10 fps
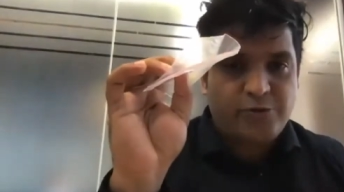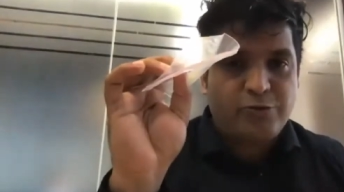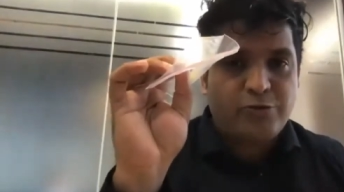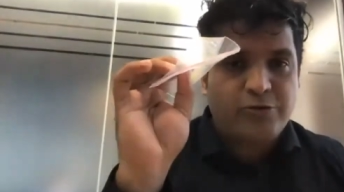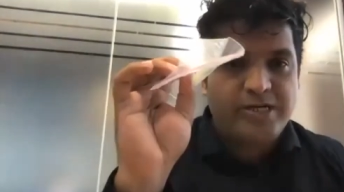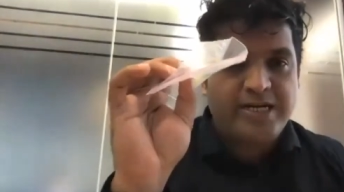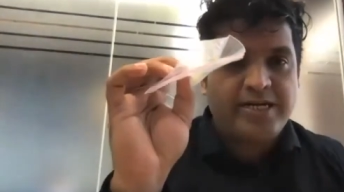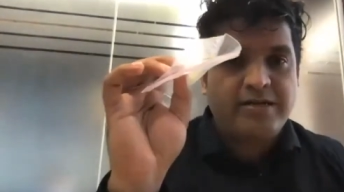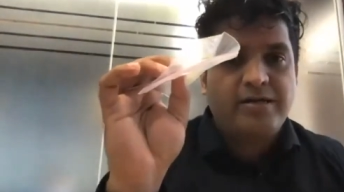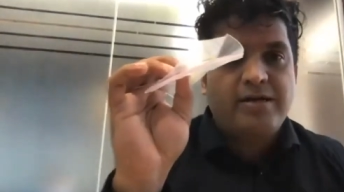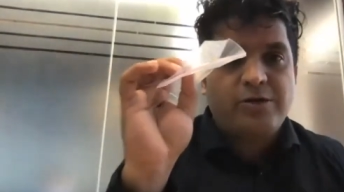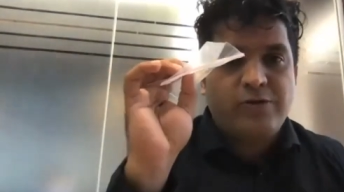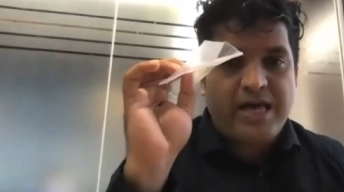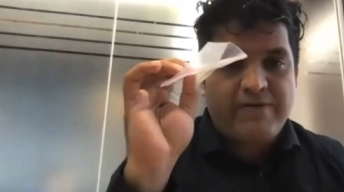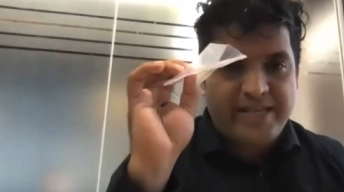You don't need to
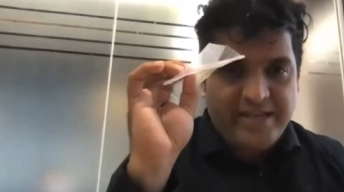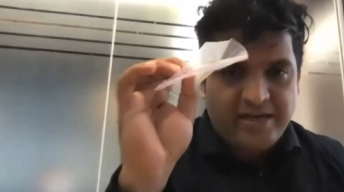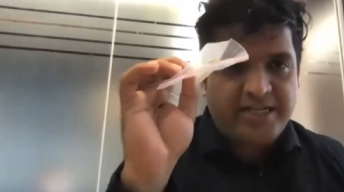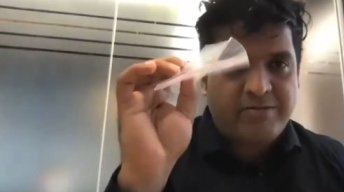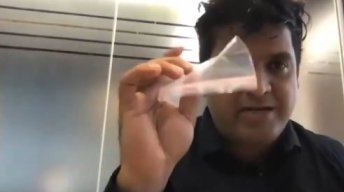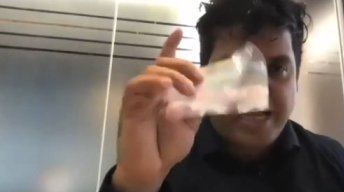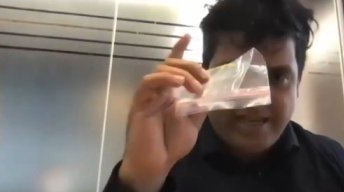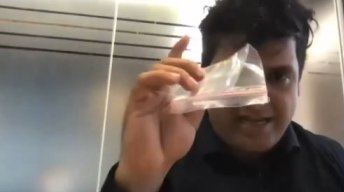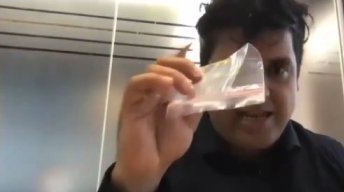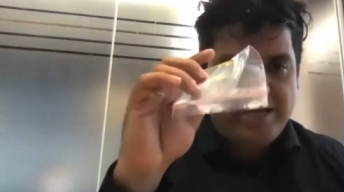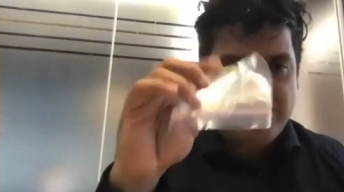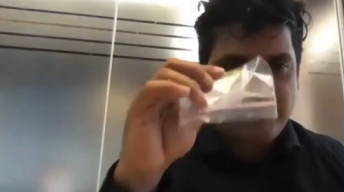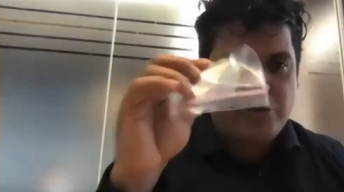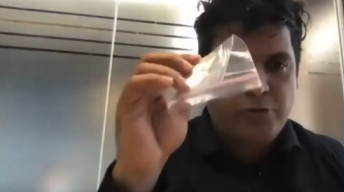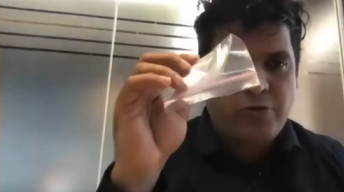have any containment. I'll
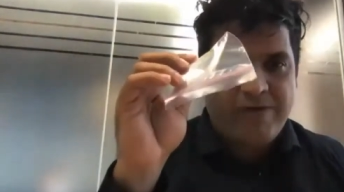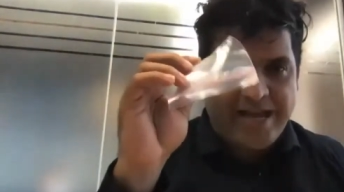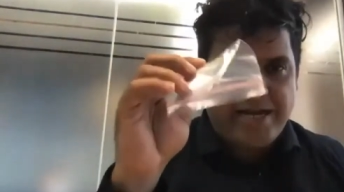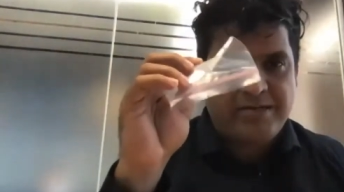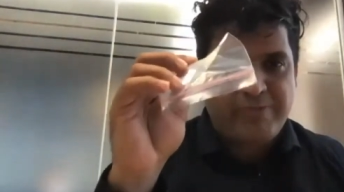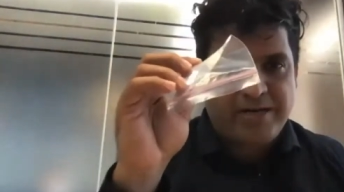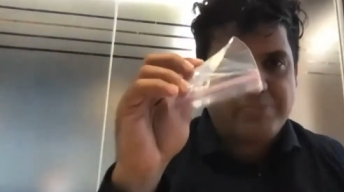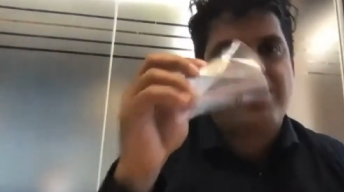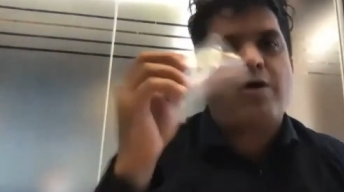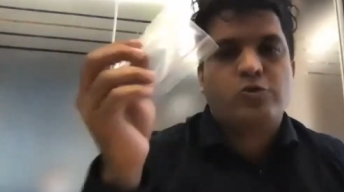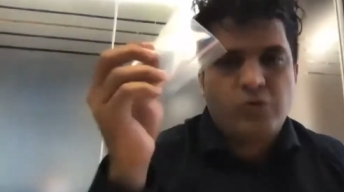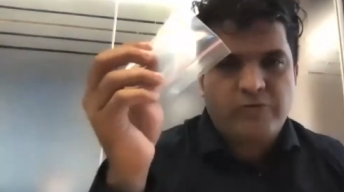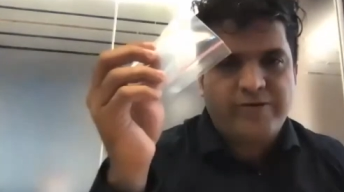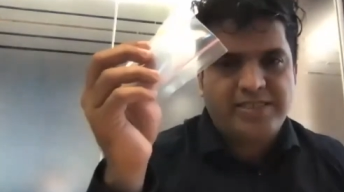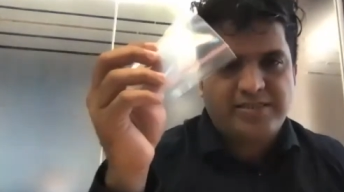come to you why it becomes a
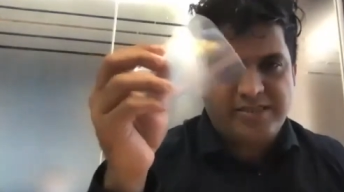household vest.